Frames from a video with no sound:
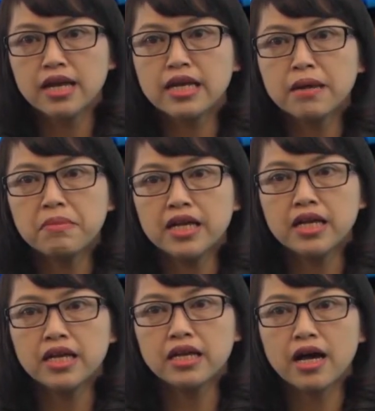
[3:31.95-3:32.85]

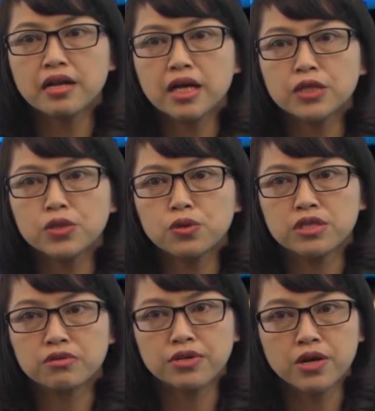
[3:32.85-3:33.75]
namely
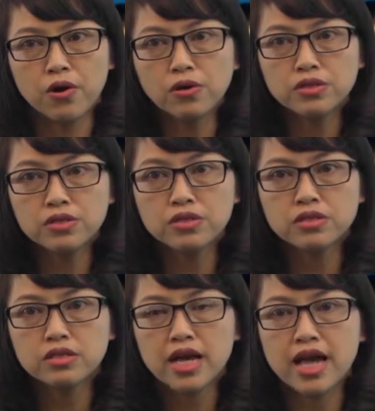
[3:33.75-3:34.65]
anecdotal
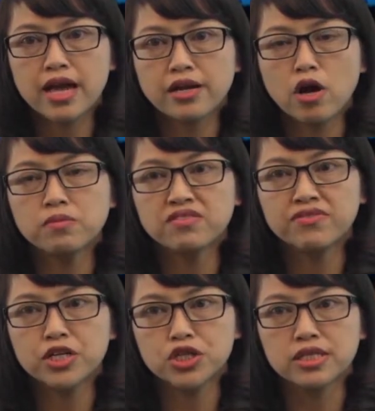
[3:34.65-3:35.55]
records and
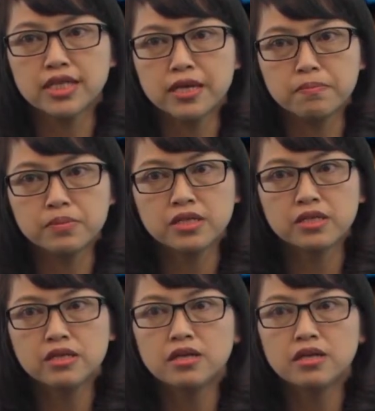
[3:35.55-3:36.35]
observation schemes.